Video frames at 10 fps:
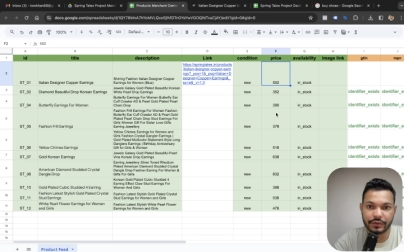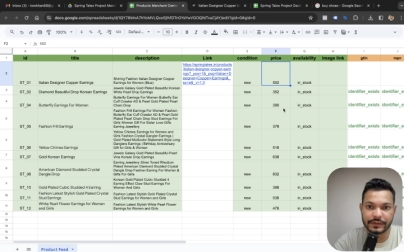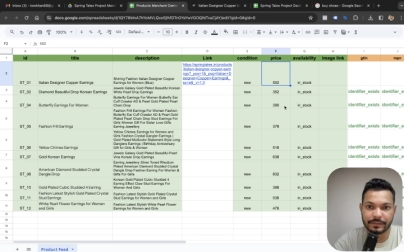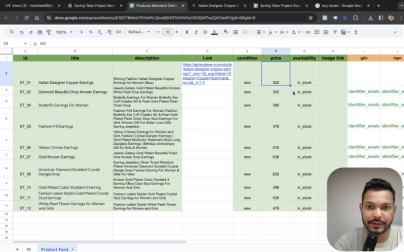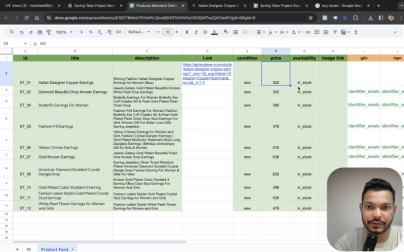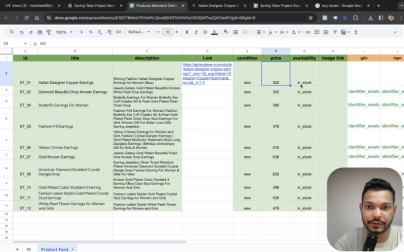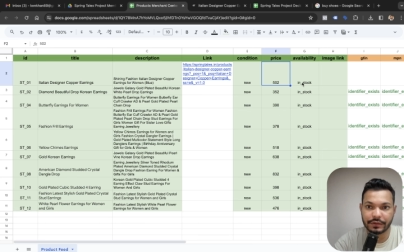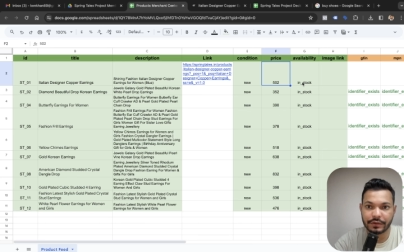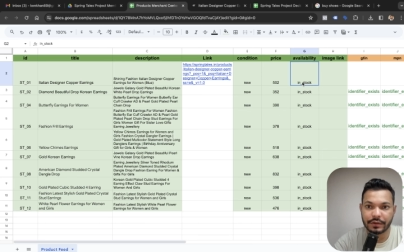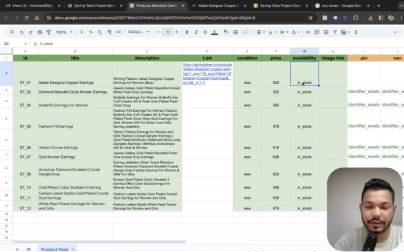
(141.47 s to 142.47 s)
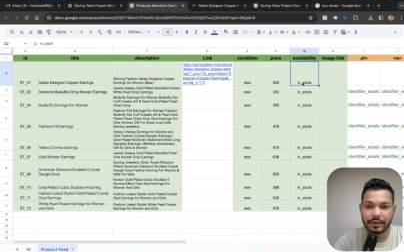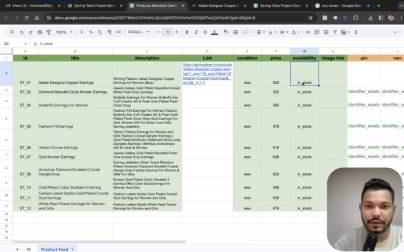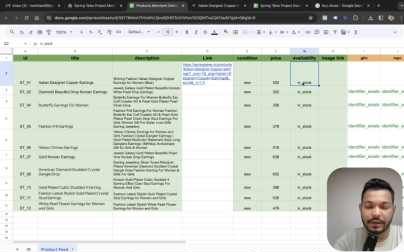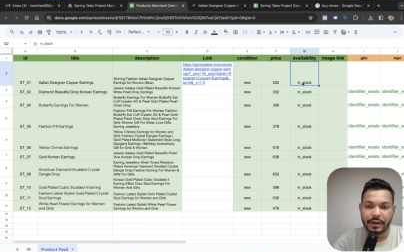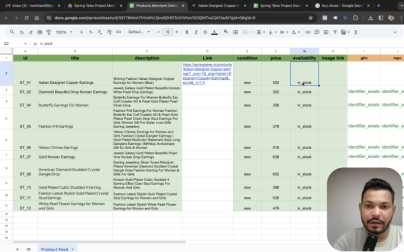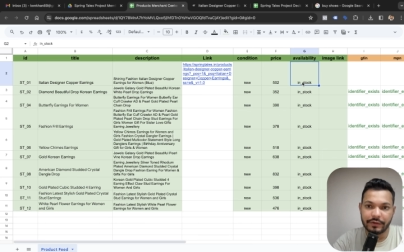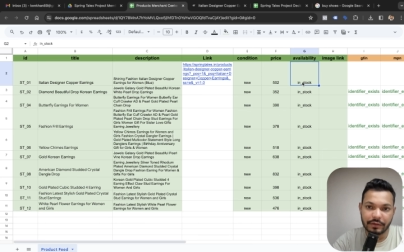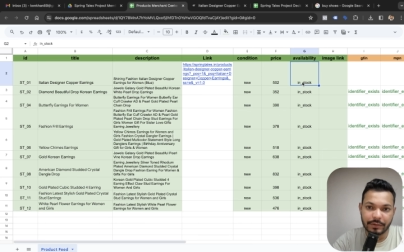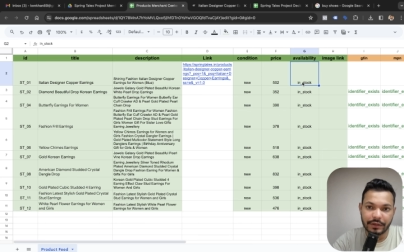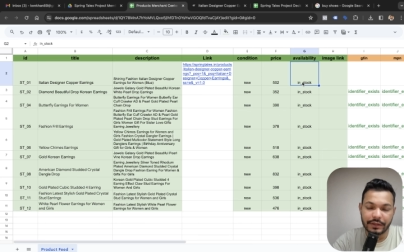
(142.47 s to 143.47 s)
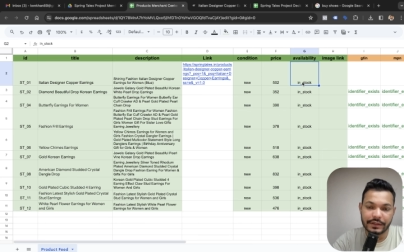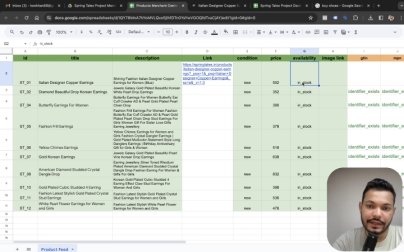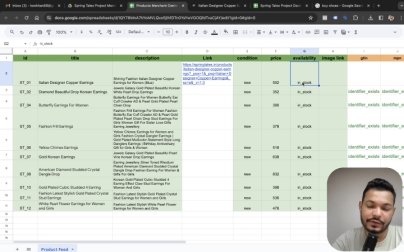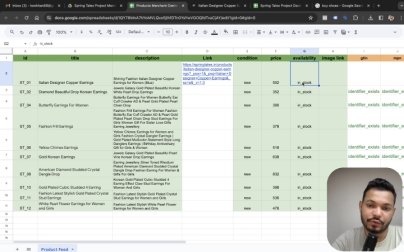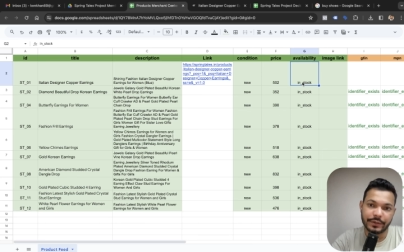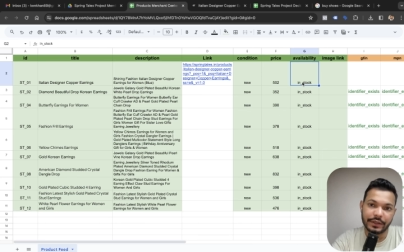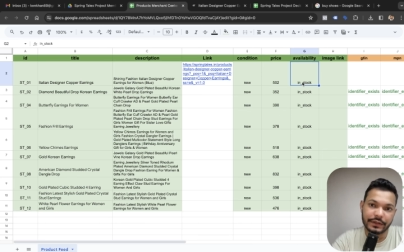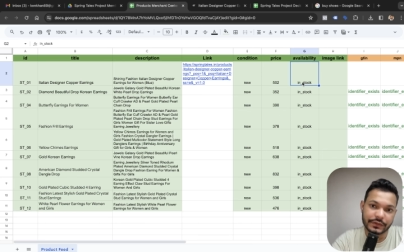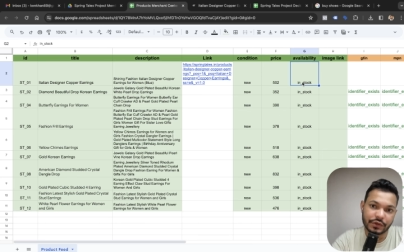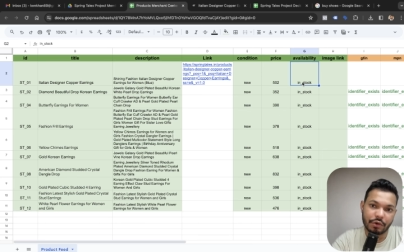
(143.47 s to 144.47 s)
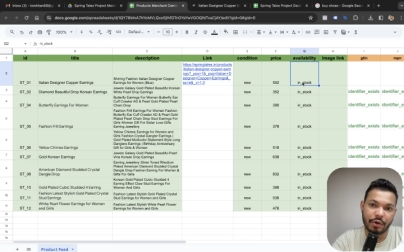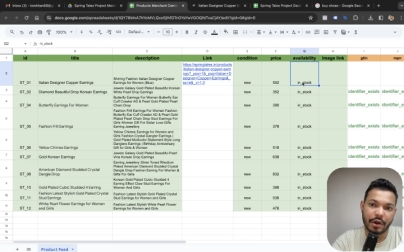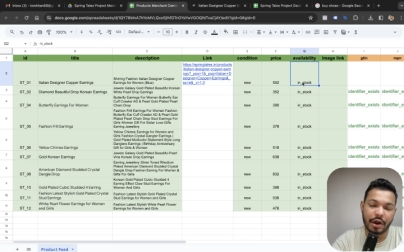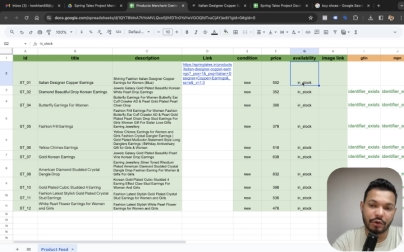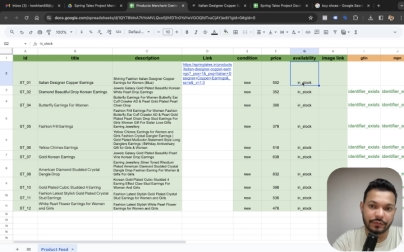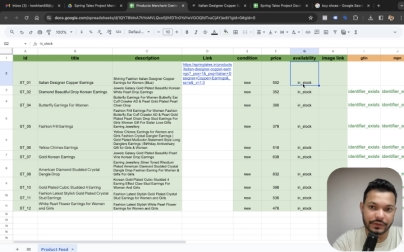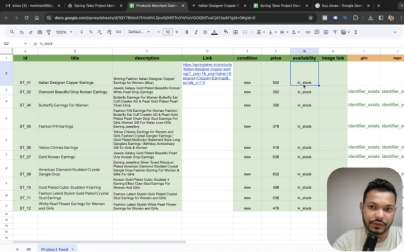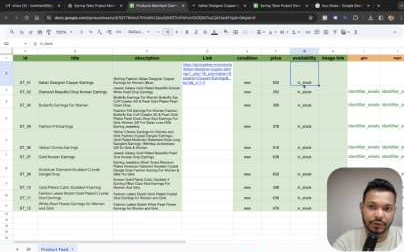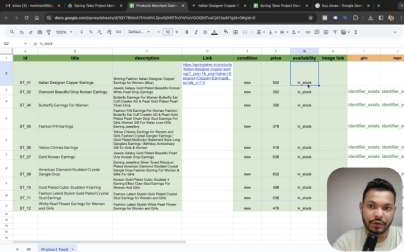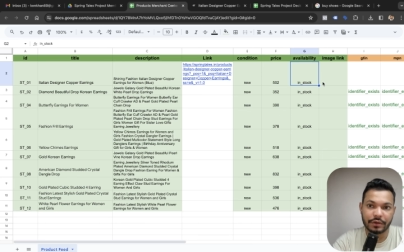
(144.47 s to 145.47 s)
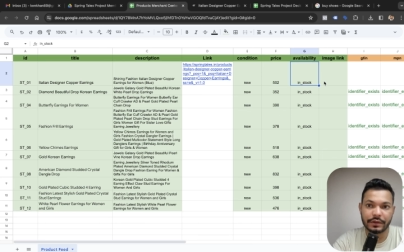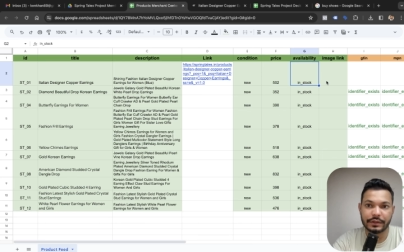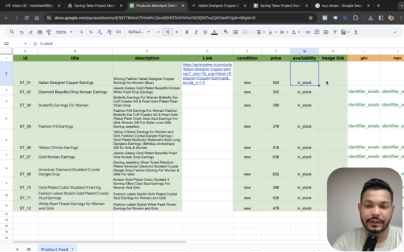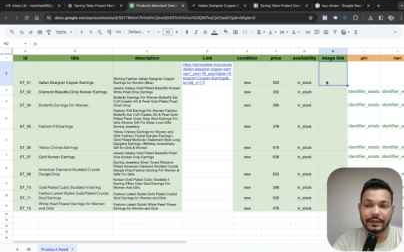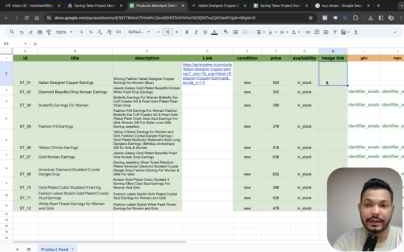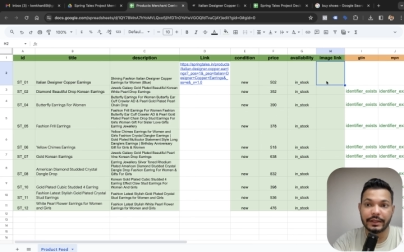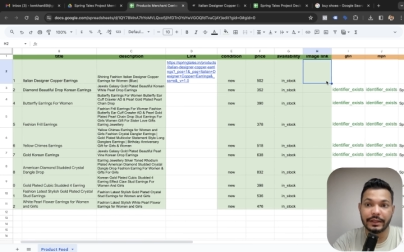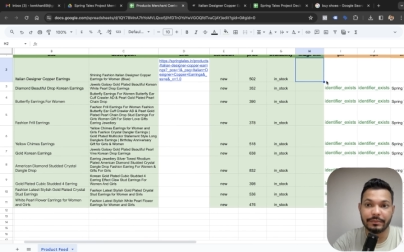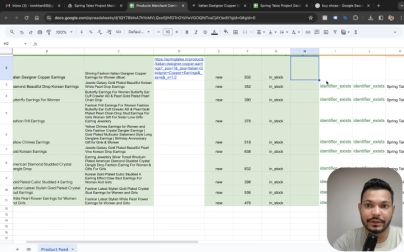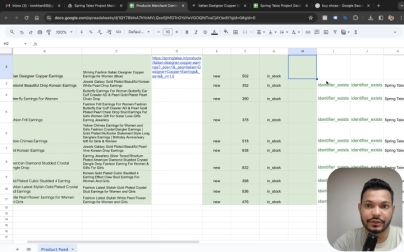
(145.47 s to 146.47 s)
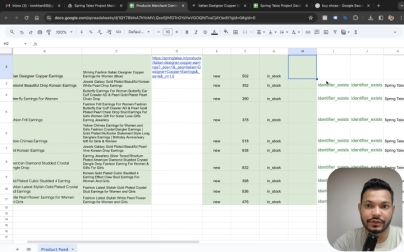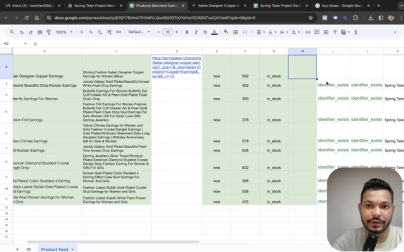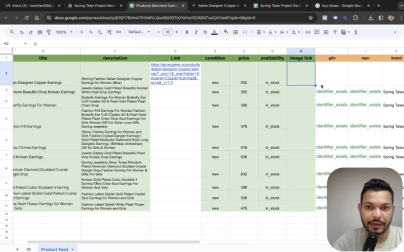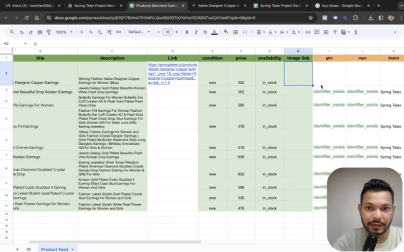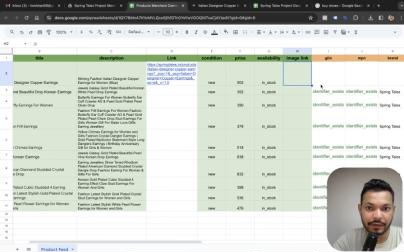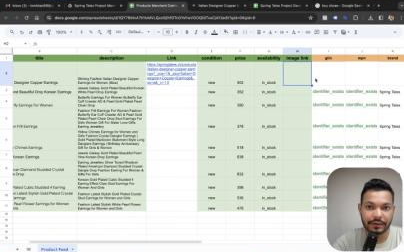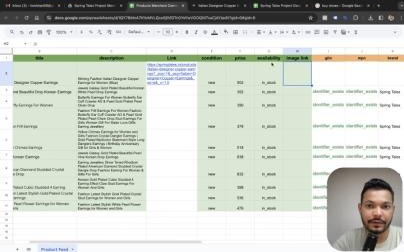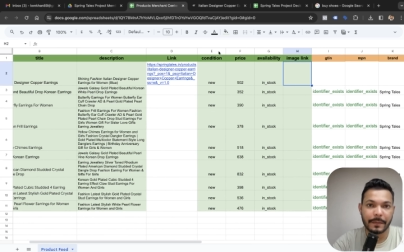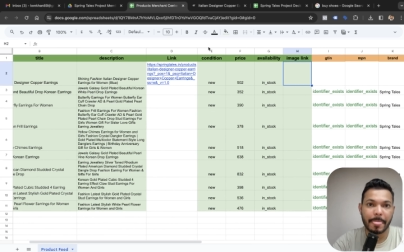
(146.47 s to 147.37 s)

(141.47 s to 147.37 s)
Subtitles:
This is matching. Availability has to be in stock, out of stock, then the image link.